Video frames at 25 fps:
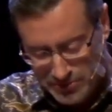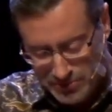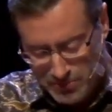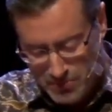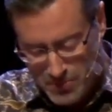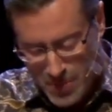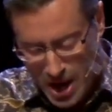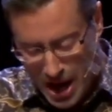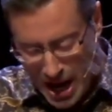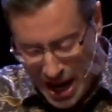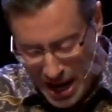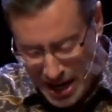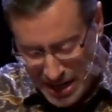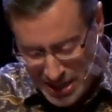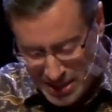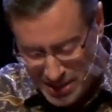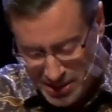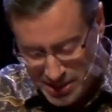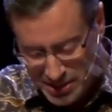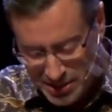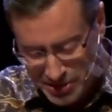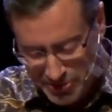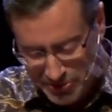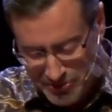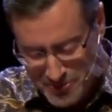
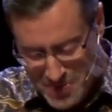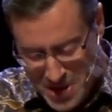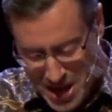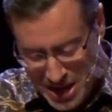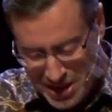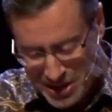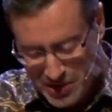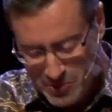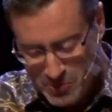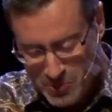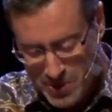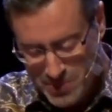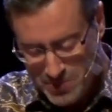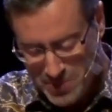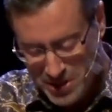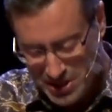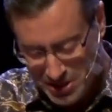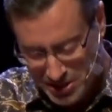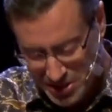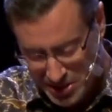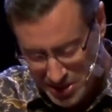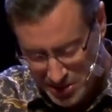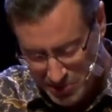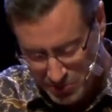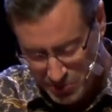minds of men and women in
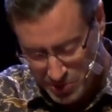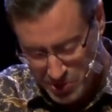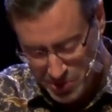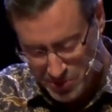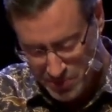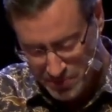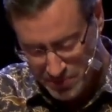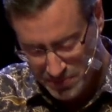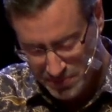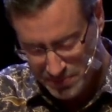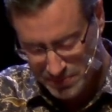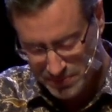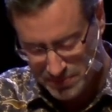this room,